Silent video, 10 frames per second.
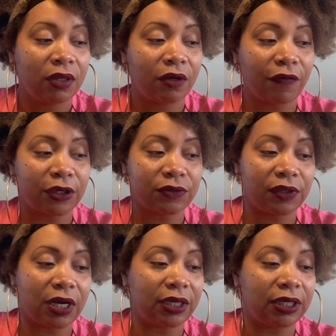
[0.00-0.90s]
The first
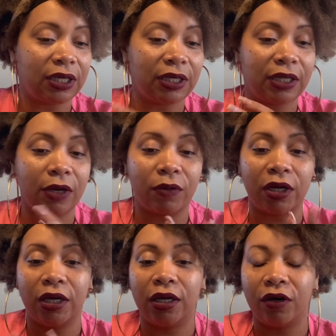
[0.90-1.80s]
read I did, they were
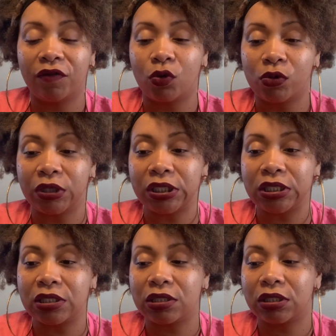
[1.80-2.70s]
in, of
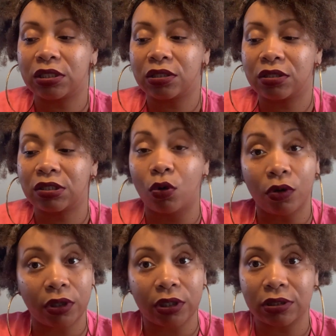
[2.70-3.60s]
course,
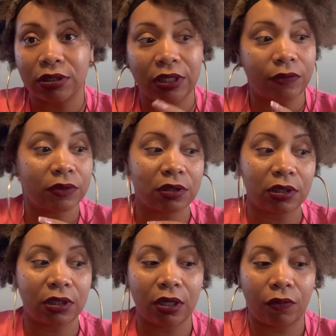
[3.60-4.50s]
Taurus. They was in there